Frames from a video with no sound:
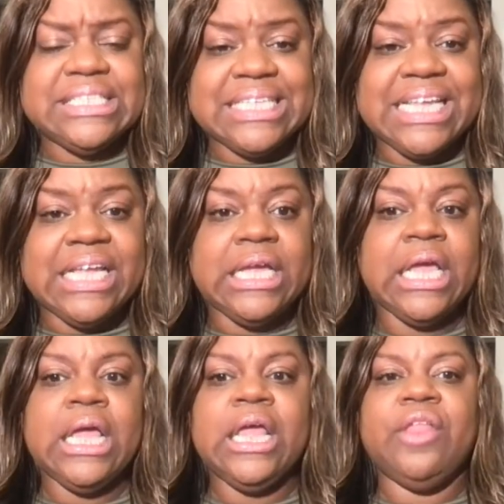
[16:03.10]
see
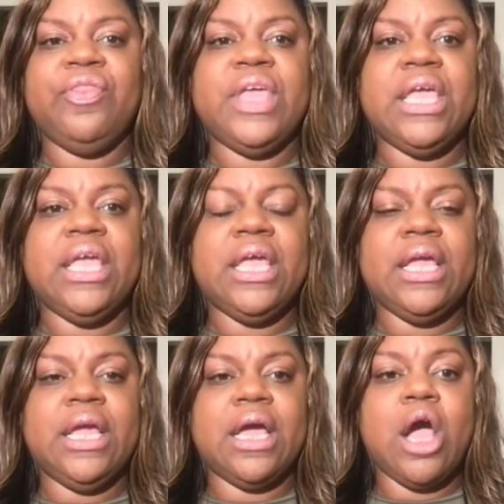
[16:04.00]
the
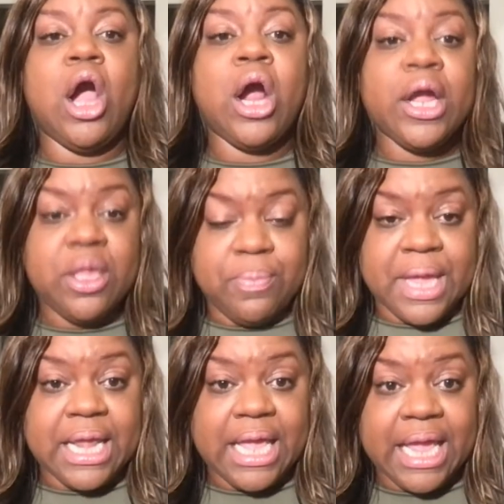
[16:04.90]

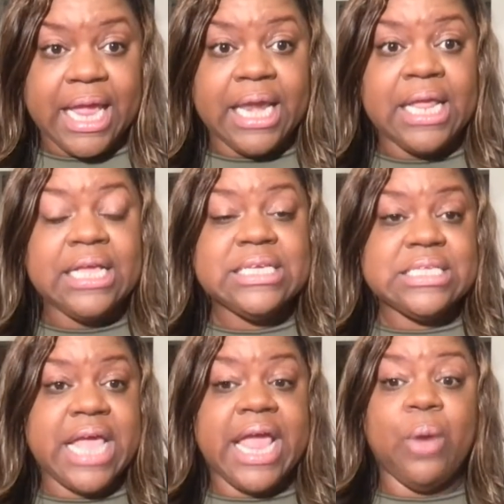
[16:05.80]
argument in
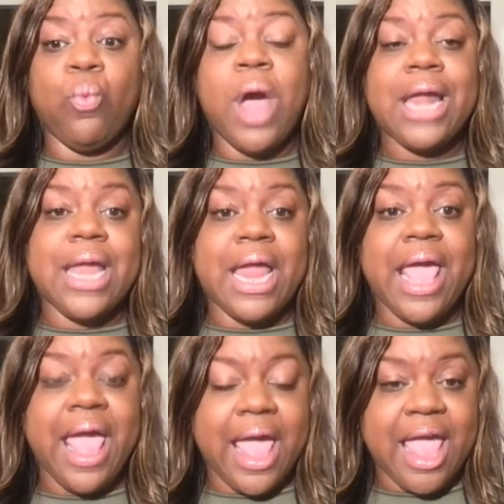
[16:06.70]
saying, why not
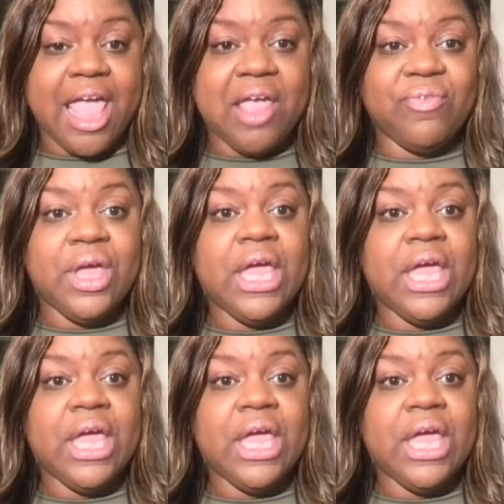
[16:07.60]
have,